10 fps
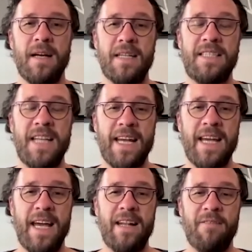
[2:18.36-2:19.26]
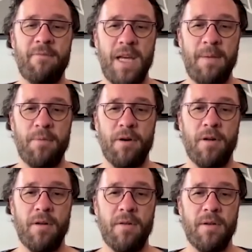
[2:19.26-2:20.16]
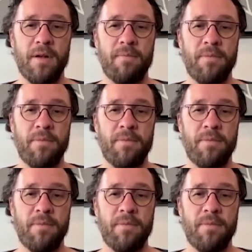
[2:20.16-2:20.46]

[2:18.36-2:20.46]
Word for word: a decade of people